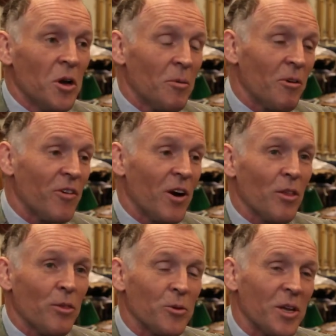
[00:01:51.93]
My
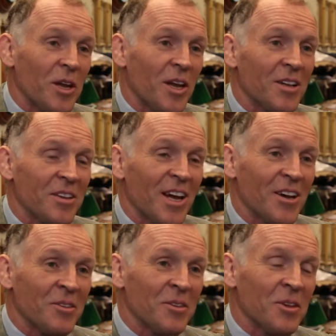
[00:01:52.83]
father thought he could cut
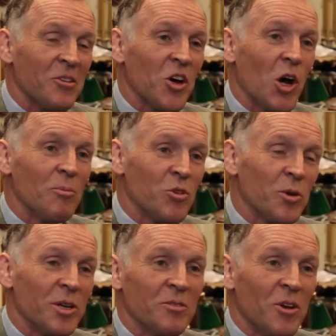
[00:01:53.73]
down the time
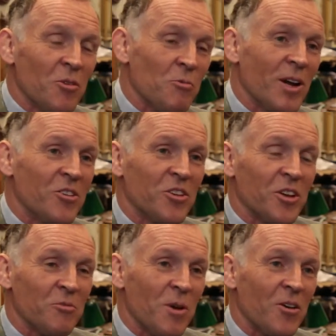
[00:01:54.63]
between
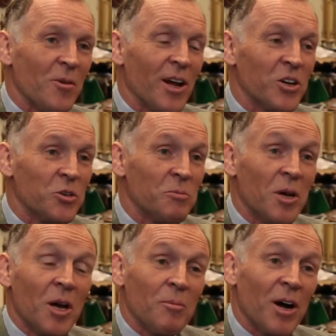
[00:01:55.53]
racing and recreation
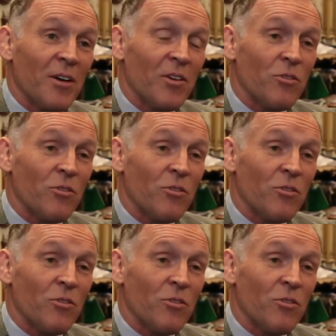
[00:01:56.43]
by having a